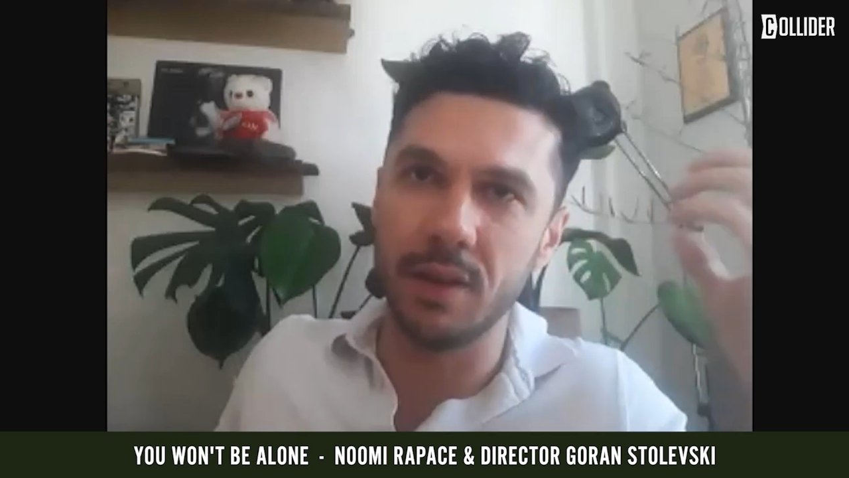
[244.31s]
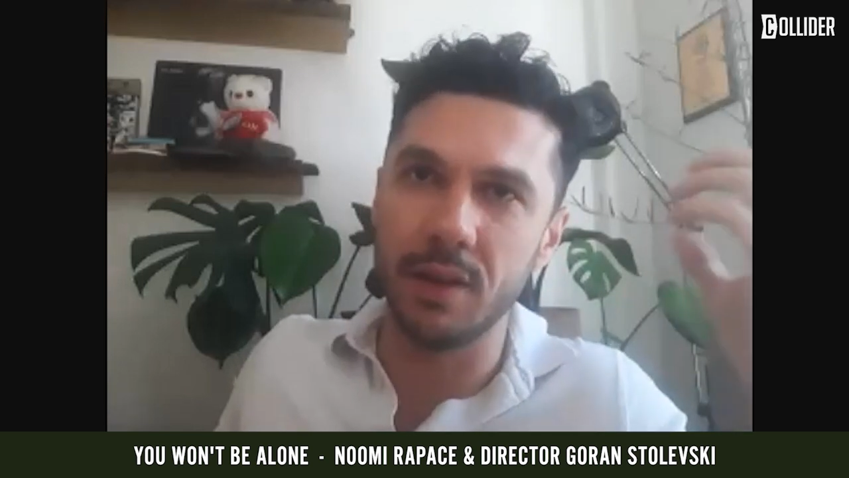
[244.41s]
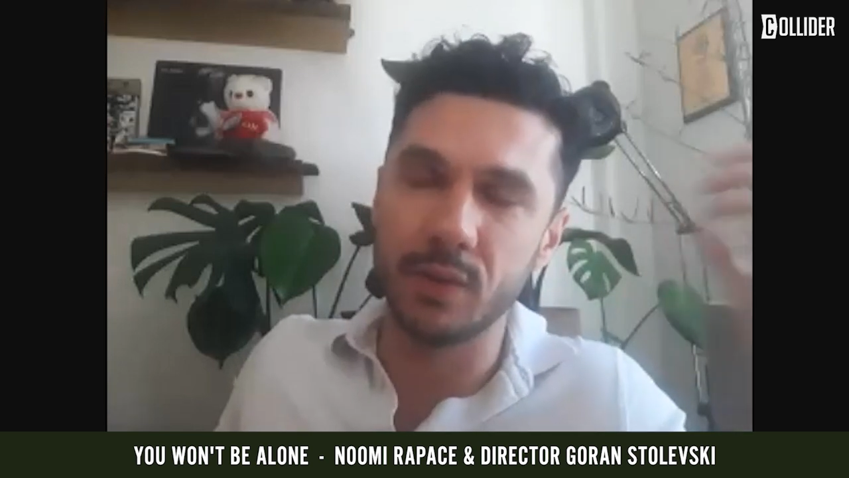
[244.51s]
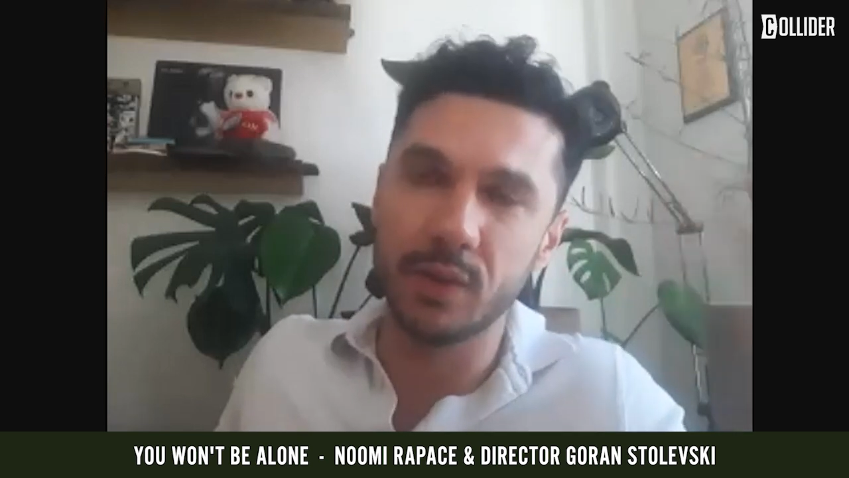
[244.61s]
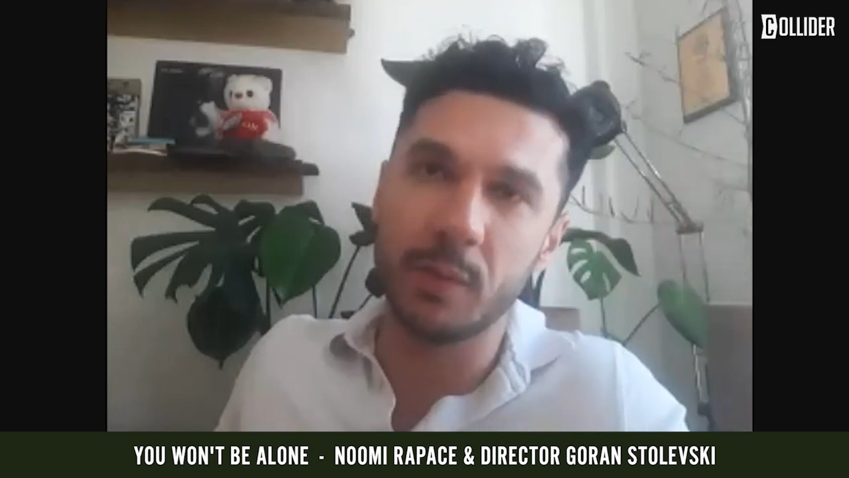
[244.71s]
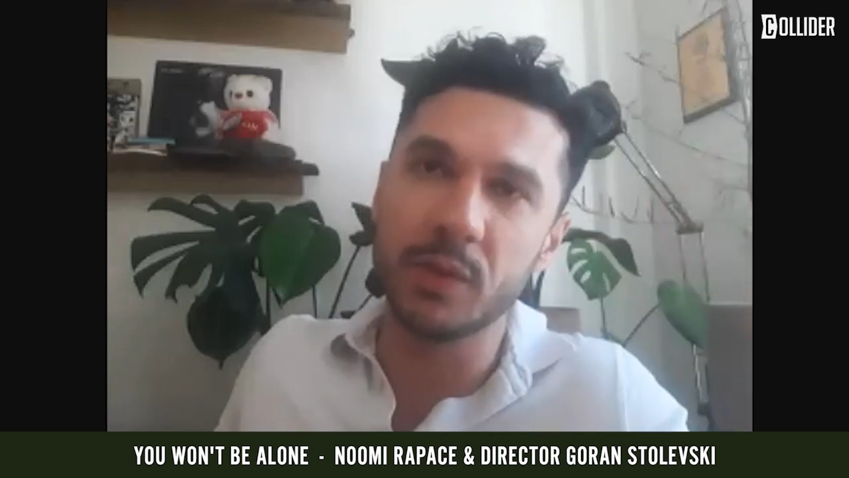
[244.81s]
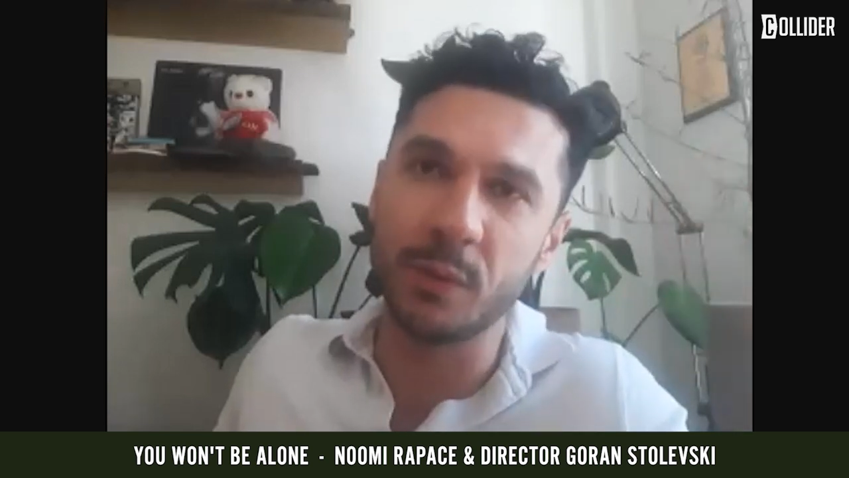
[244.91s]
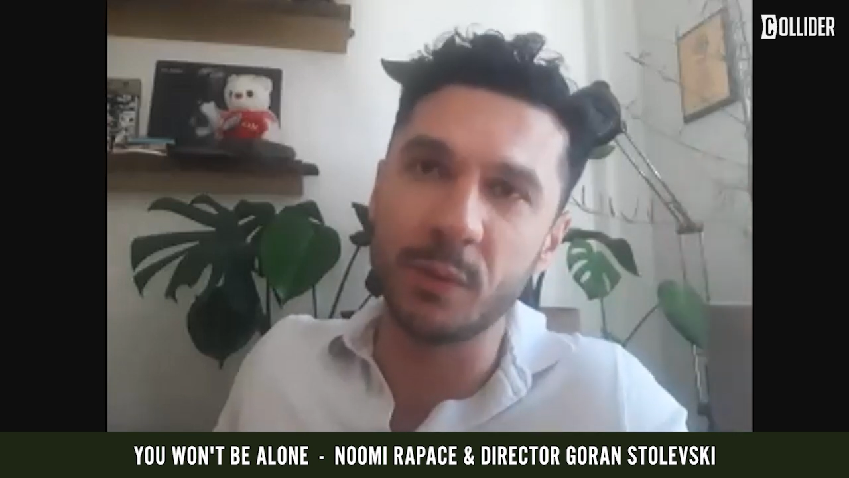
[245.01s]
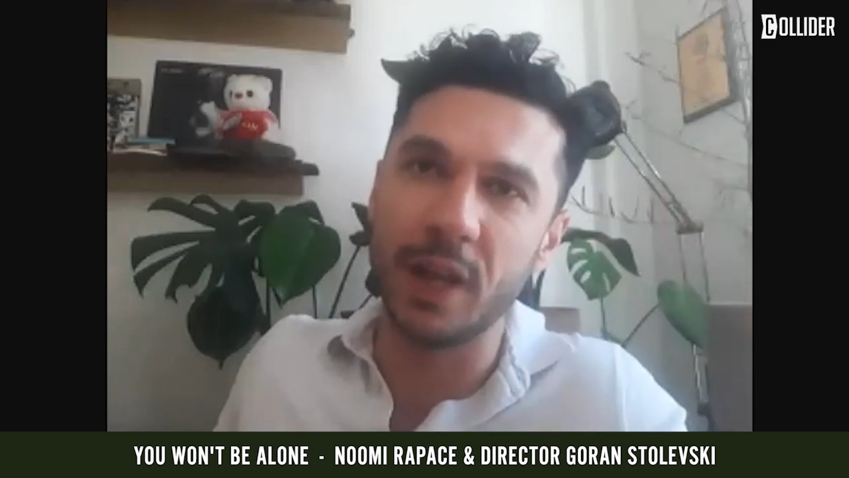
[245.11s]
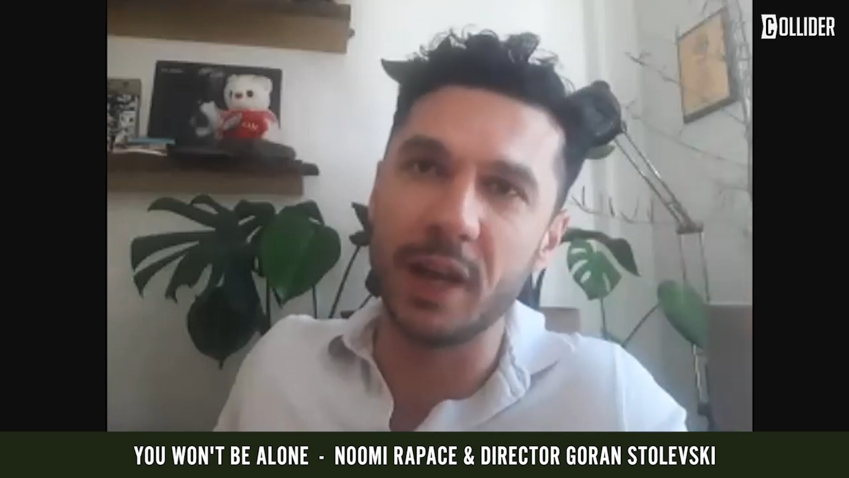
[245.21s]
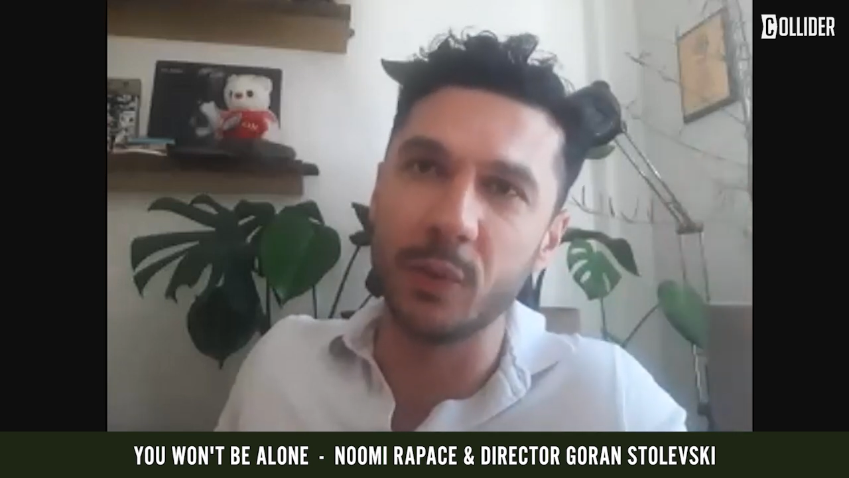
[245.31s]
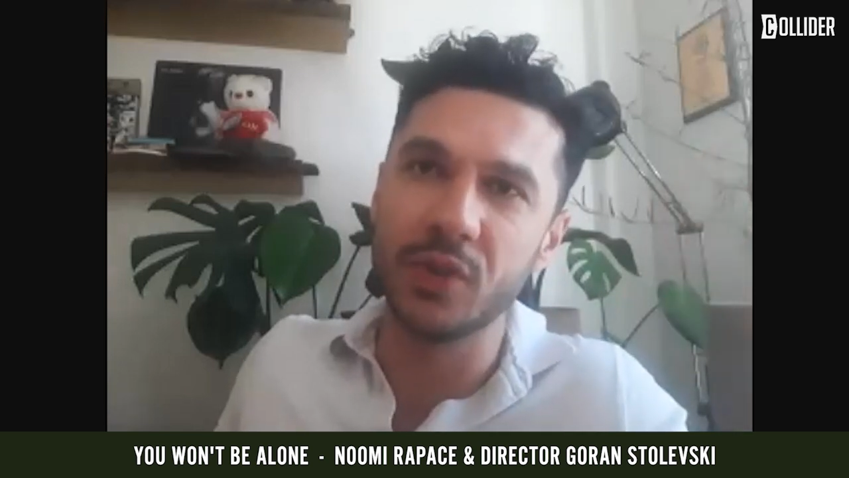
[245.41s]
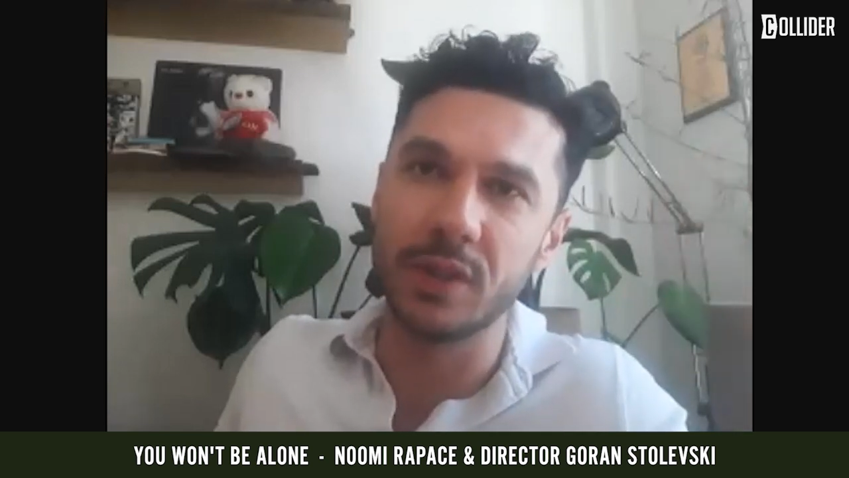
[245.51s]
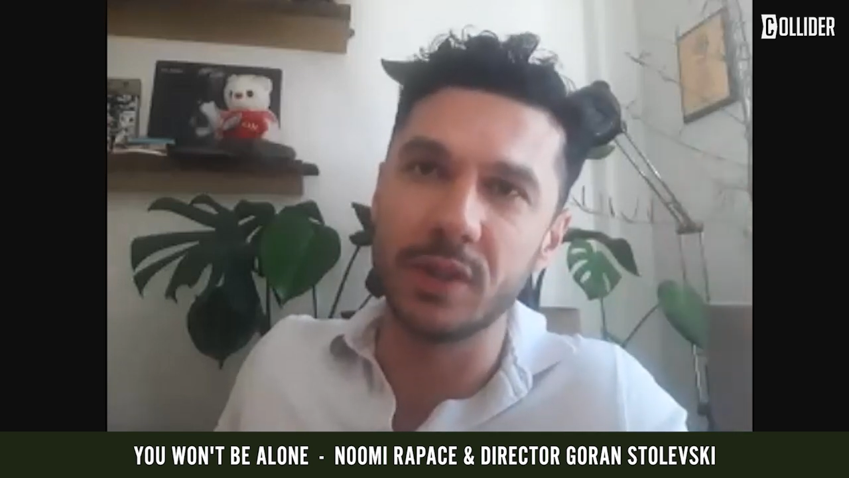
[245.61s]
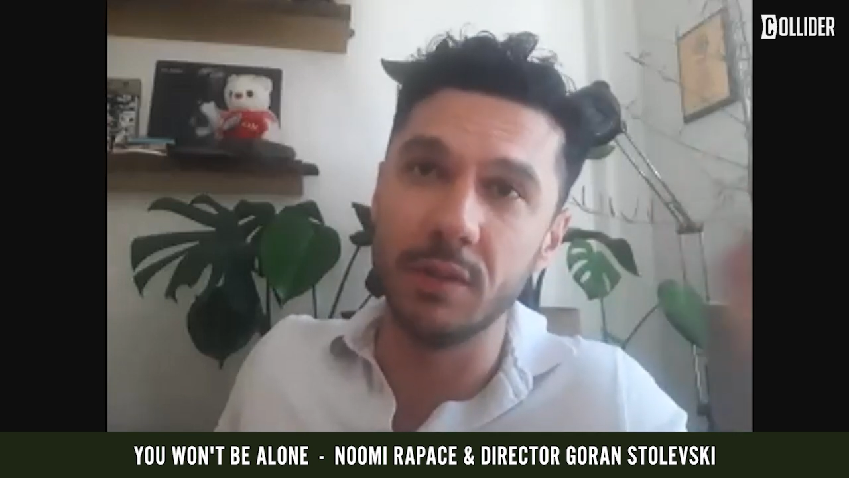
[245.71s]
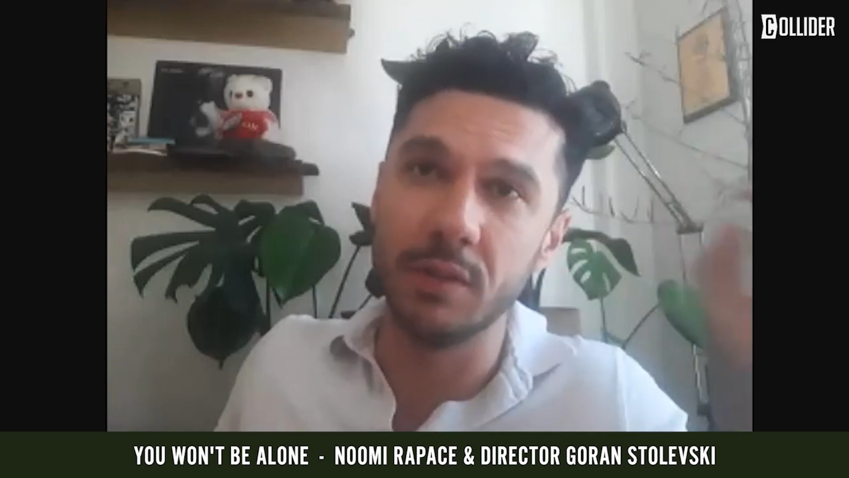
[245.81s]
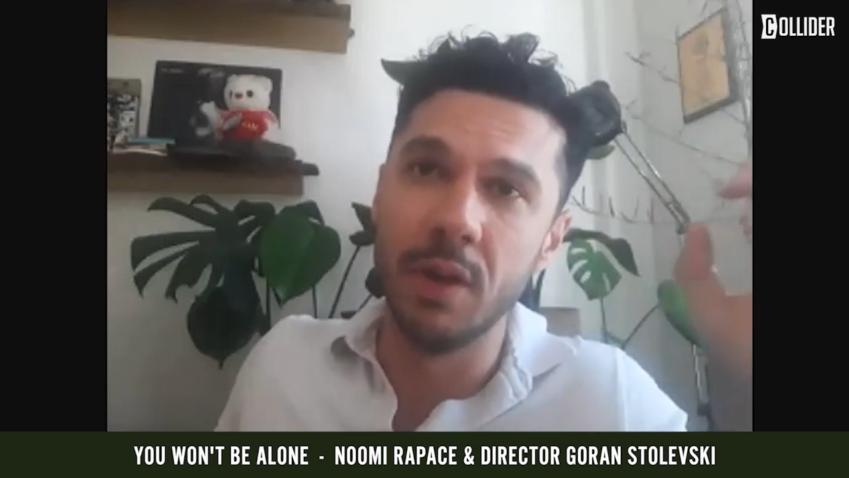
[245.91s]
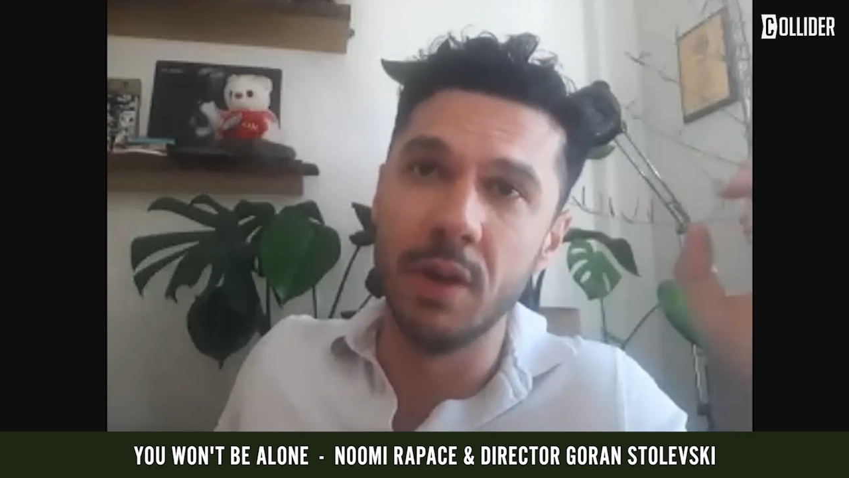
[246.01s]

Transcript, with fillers: is responsible for language still